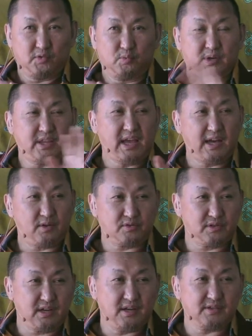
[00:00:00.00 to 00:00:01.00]

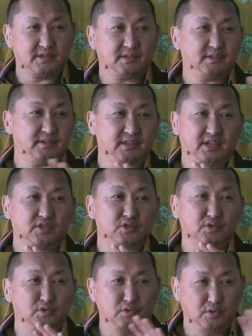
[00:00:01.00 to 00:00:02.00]
Without answer,
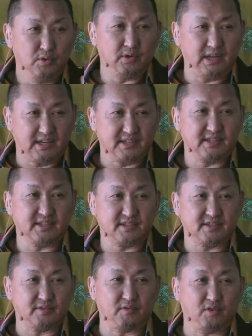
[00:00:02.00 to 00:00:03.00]
there's no
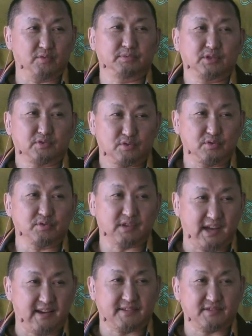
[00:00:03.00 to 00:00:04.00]
existence of the true
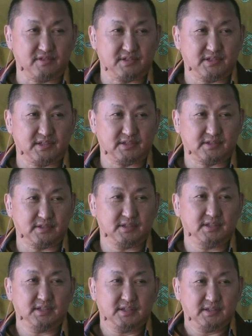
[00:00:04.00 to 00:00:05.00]
characteristics.
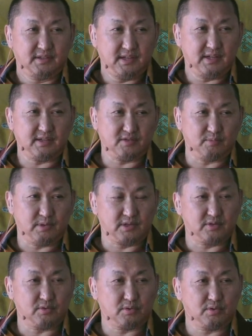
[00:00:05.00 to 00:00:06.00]
Then is
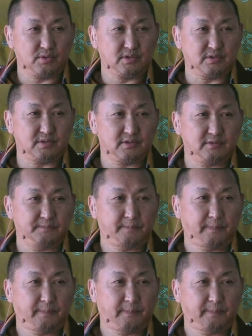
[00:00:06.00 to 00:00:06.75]
what your questions.